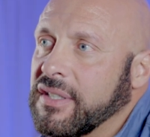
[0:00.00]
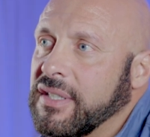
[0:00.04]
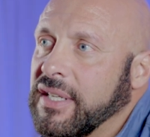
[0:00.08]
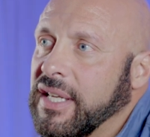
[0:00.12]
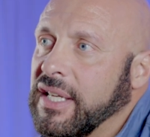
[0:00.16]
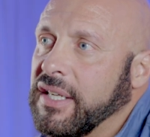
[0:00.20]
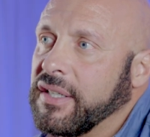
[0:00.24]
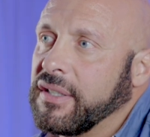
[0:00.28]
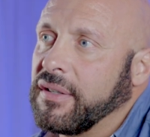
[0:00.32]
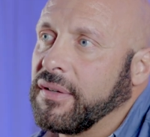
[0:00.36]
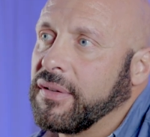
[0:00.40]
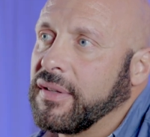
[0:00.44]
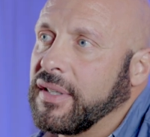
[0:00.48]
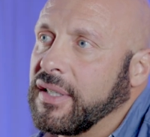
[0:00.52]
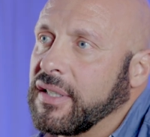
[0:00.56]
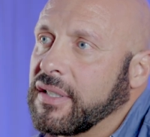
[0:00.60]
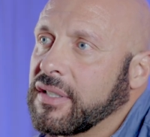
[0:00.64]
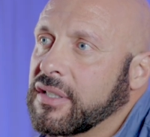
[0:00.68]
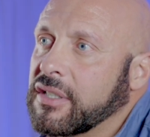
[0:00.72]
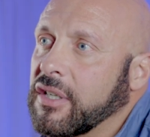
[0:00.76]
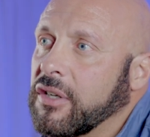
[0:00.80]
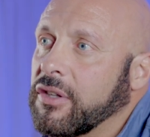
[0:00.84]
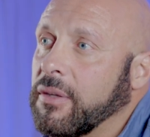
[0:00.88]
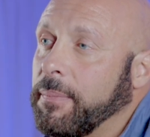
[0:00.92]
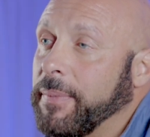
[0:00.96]
is needed on this.
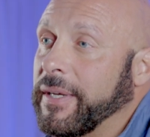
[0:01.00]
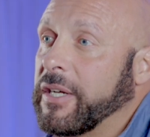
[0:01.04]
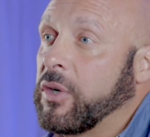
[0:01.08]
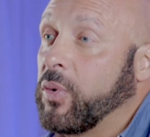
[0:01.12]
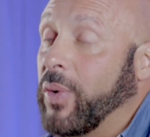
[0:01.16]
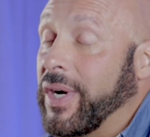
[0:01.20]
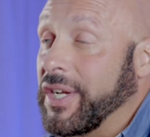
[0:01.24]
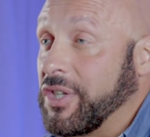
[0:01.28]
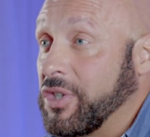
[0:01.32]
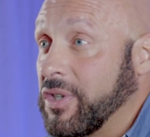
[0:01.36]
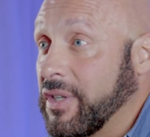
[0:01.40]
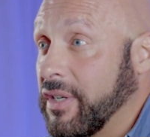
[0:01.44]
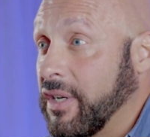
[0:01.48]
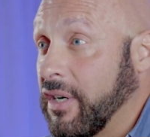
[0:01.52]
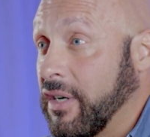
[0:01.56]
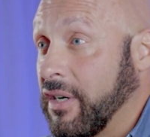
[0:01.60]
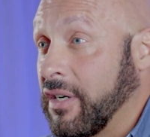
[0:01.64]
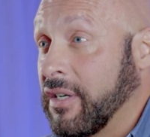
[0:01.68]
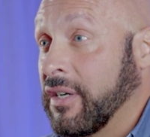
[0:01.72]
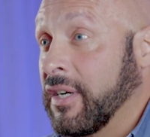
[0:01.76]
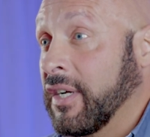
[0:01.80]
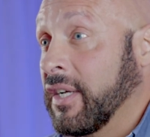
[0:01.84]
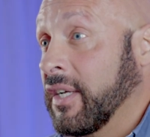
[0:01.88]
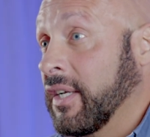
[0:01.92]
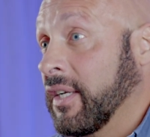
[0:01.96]
So the big question
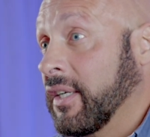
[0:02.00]
are,